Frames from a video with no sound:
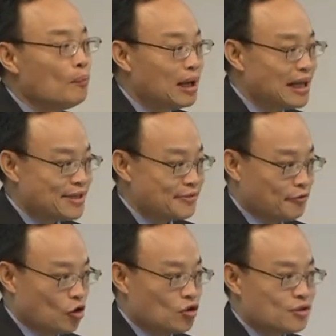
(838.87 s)
police
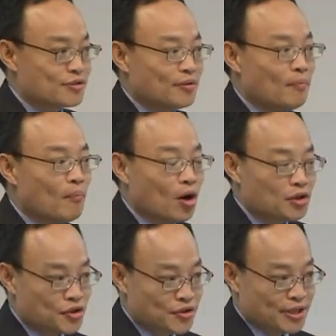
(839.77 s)
force,
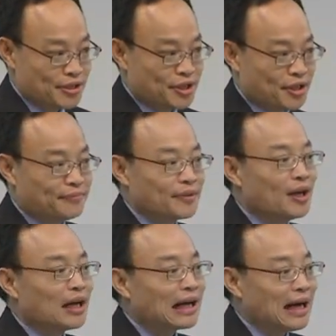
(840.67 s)
motor system,
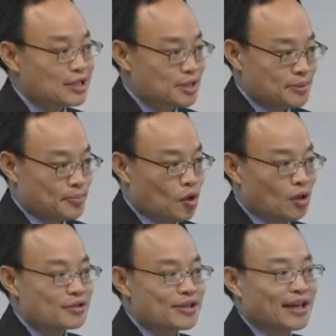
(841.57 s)
customs
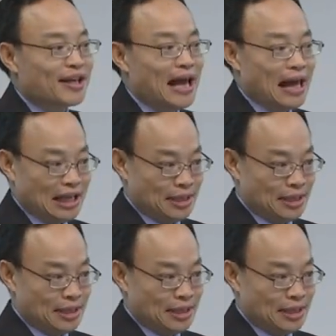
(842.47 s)
policy, and